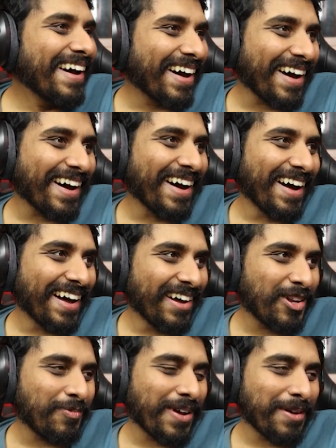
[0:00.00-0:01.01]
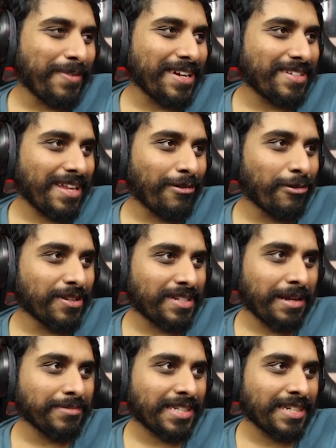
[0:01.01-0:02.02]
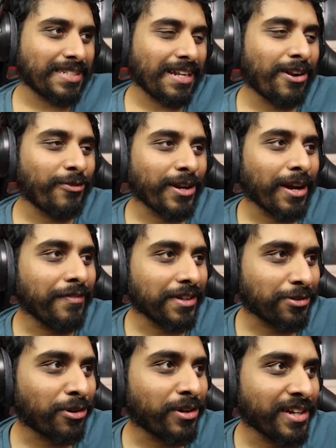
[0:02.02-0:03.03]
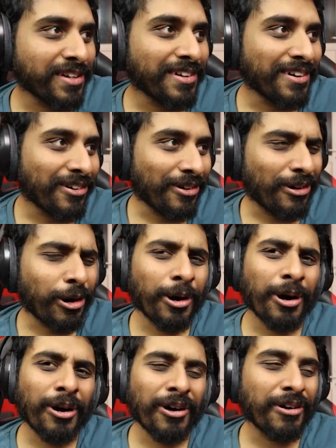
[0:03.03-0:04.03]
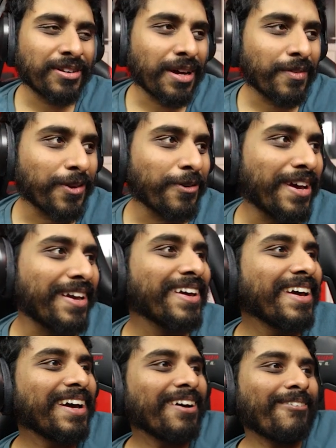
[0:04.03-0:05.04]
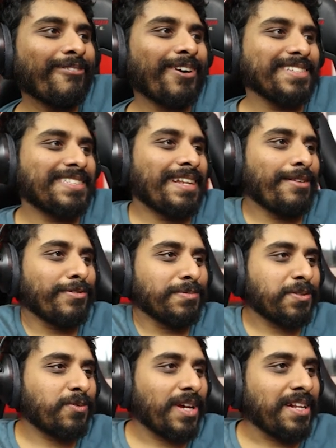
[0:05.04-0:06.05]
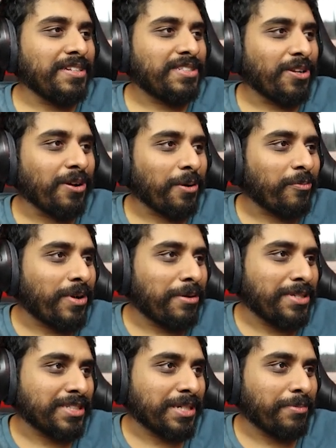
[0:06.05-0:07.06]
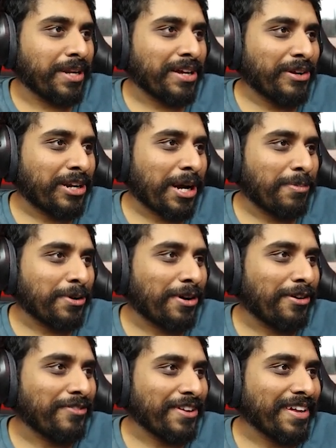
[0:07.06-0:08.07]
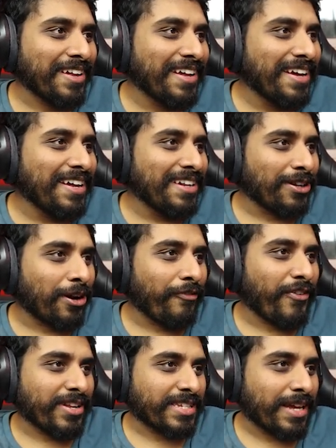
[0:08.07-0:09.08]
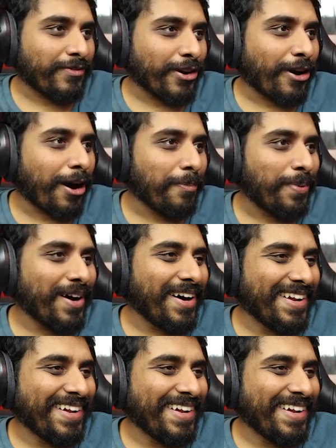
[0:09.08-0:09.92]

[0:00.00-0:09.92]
Basically, all the teams they're slandering are Victorian or WA. What is the difference between a Geelong Premiership and a good cup of coffee? The coffee doesn't give you heartburn.